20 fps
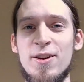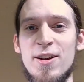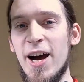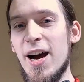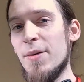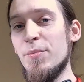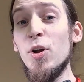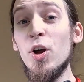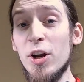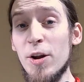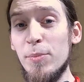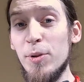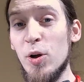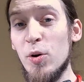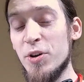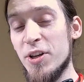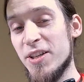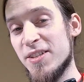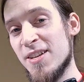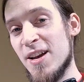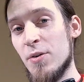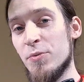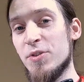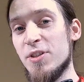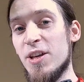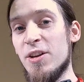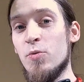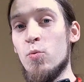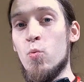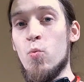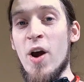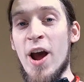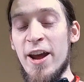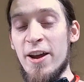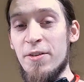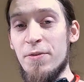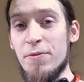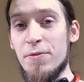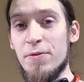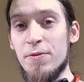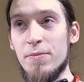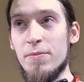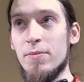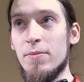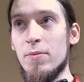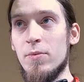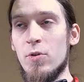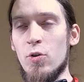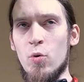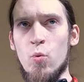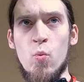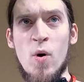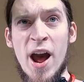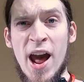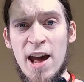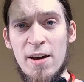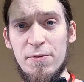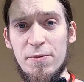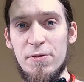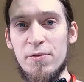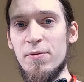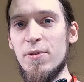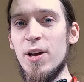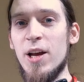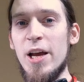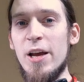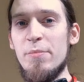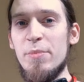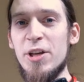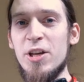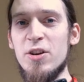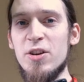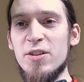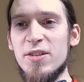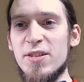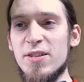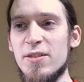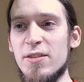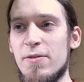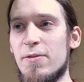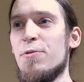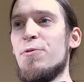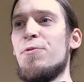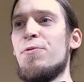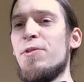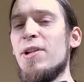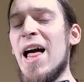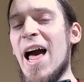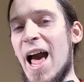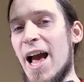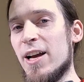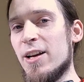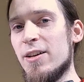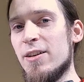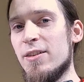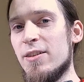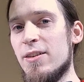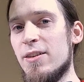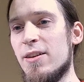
I'm not uploading sounds in WAV or WAV because FLAC